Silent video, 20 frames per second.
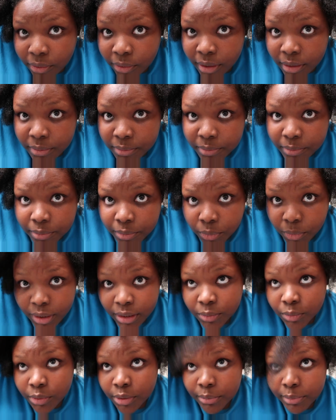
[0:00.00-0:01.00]
or
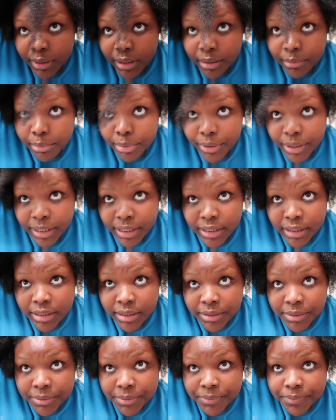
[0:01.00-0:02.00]
what will be a
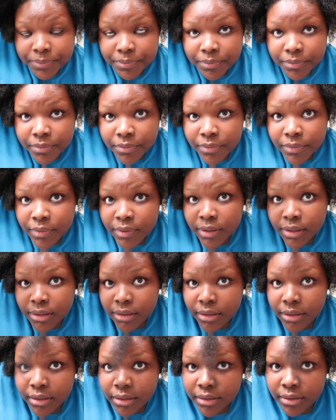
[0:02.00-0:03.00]
braid.
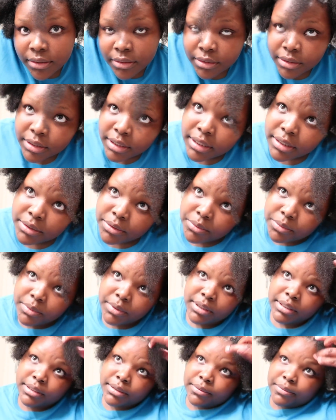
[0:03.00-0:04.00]
So there's
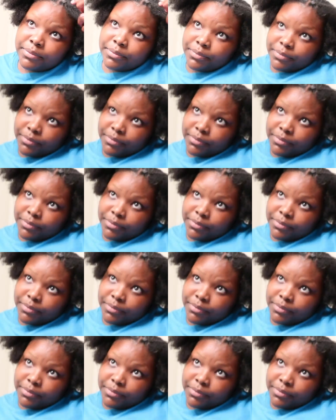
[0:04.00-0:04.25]
one.